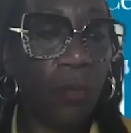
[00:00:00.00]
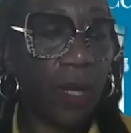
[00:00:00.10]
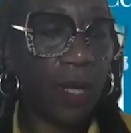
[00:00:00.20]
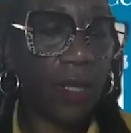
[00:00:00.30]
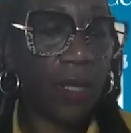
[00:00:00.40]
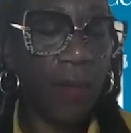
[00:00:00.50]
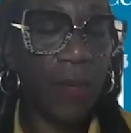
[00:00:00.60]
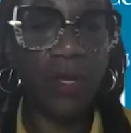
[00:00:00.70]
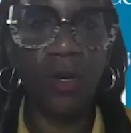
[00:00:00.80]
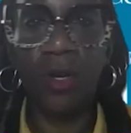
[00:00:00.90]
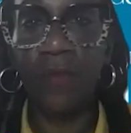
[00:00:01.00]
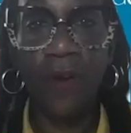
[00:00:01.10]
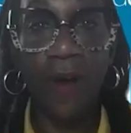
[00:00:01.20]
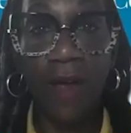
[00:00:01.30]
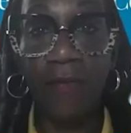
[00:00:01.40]
with, they're good
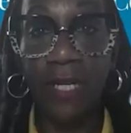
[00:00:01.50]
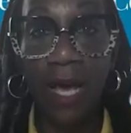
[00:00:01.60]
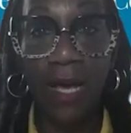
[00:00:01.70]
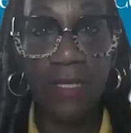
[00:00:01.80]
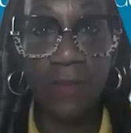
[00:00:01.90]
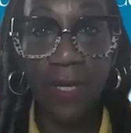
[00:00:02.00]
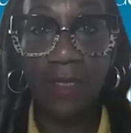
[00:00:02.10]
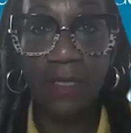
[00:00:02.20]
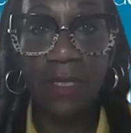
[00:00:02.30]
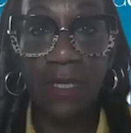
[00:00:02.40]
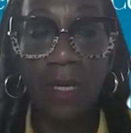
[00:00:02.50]
for advertisements.